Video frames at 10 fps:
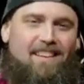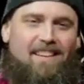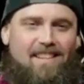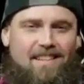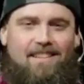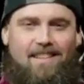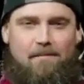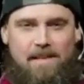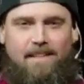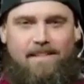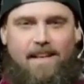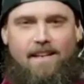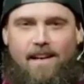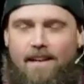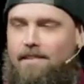Is that
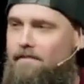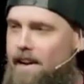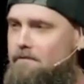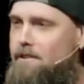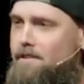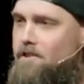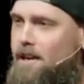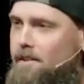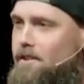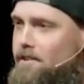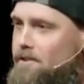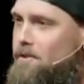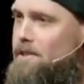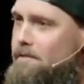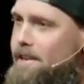not a favorite childhood
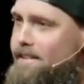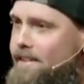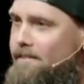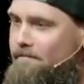story right there?